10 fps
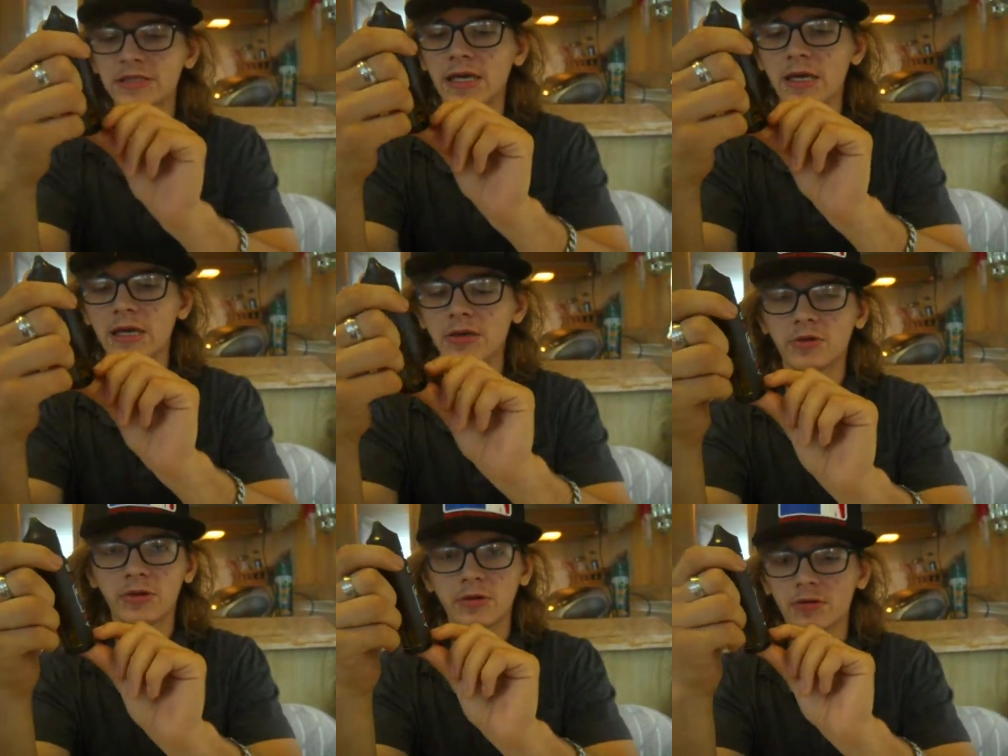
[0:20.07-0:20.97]
it's a
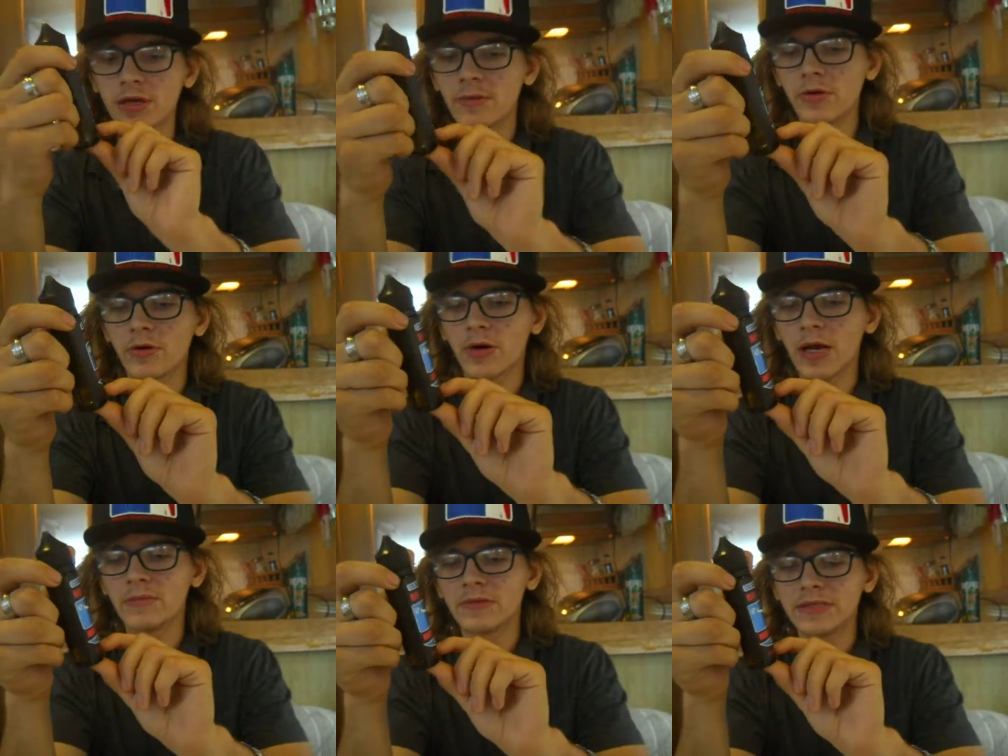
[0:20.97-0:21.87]
3
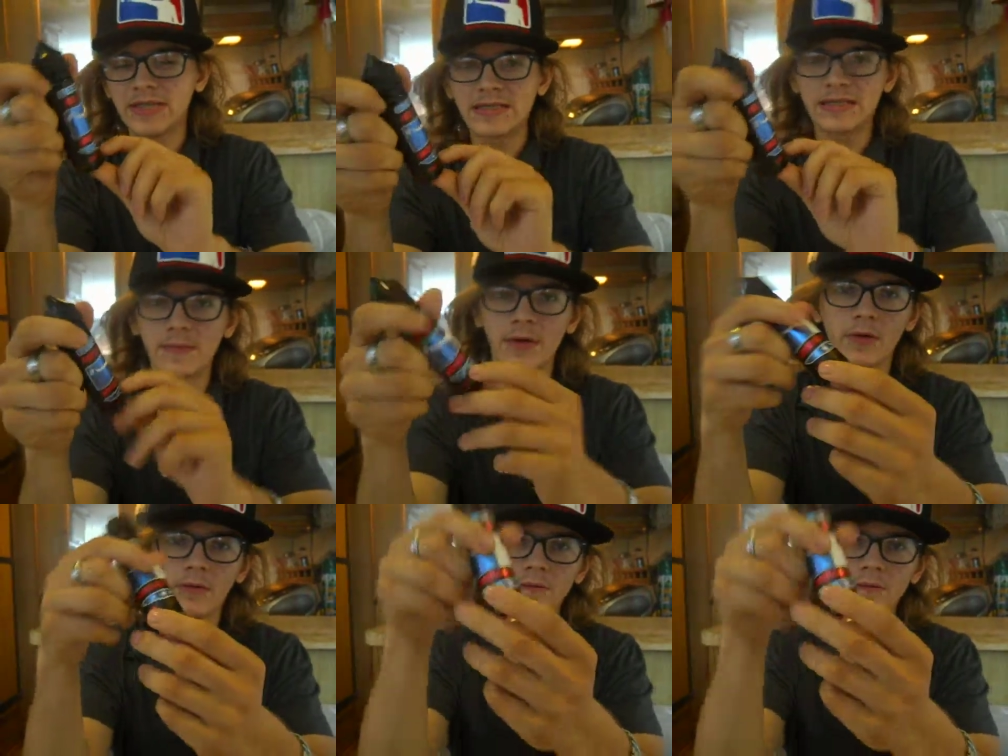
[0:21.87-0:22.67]
milligram 60 mil,